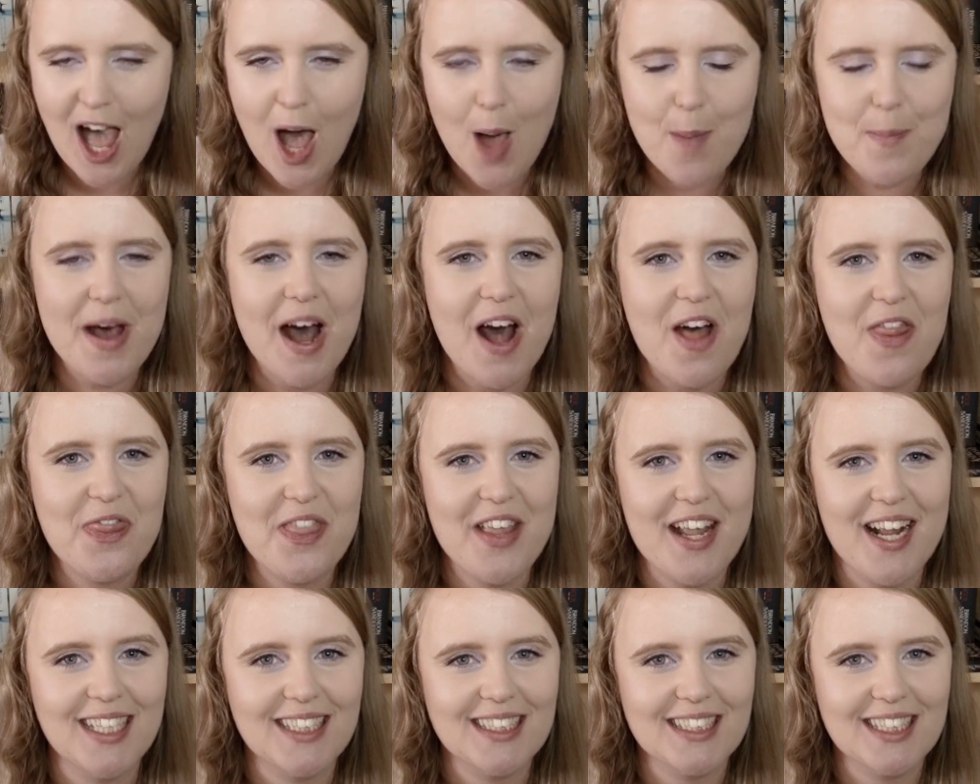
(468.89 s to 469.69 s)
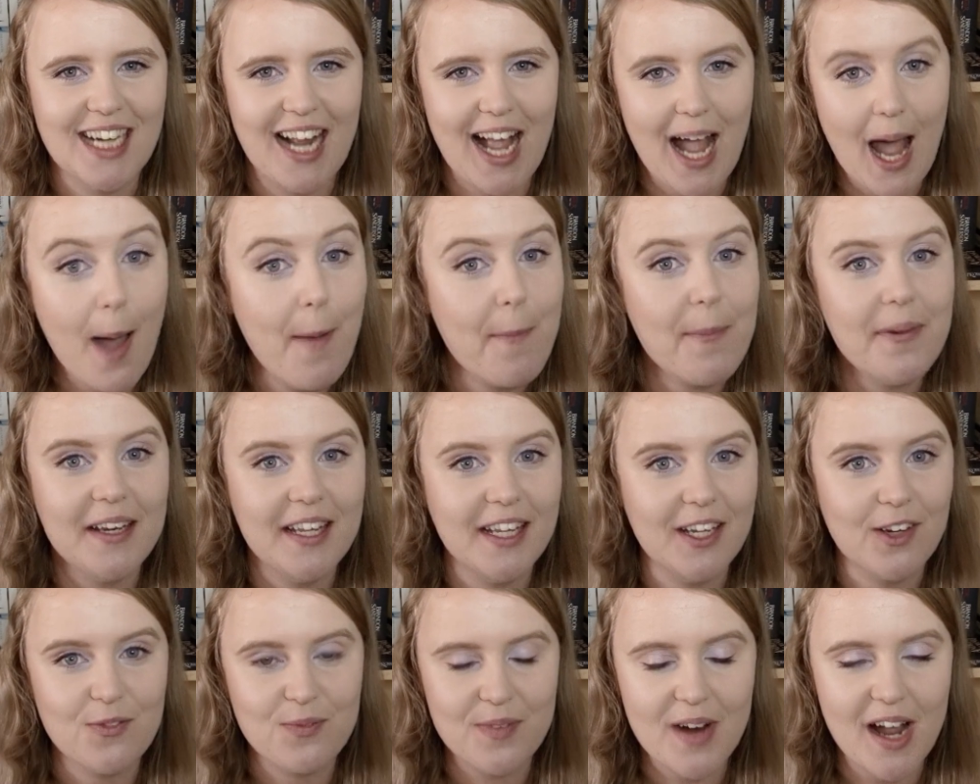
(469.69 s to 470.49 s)
about things that are
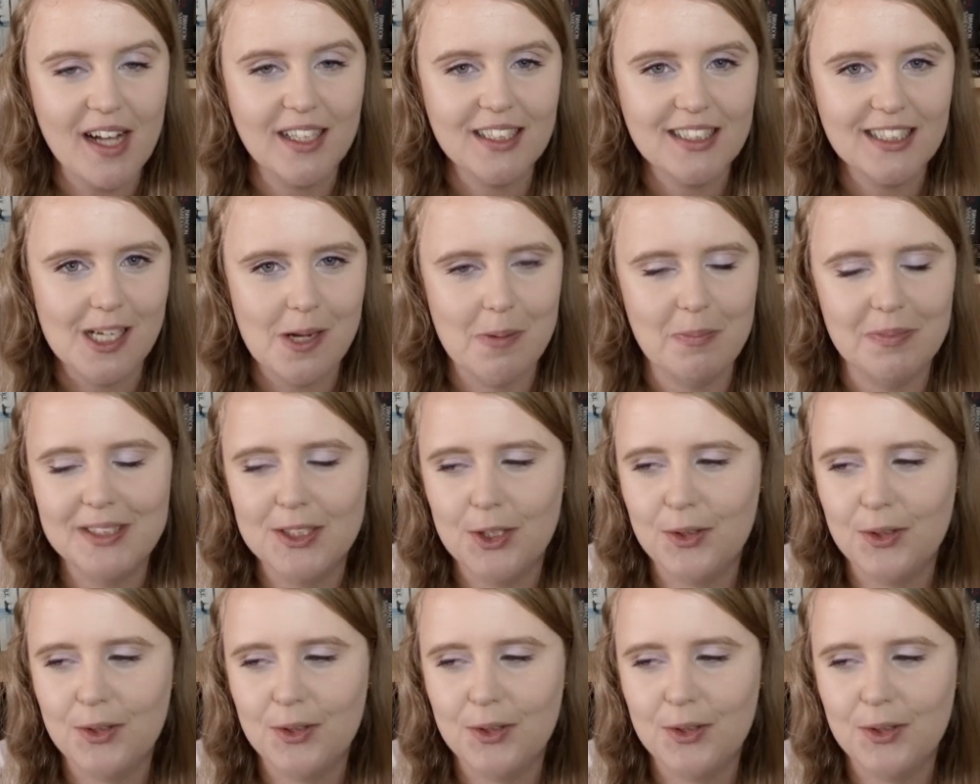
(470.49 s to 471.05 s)
happening around him.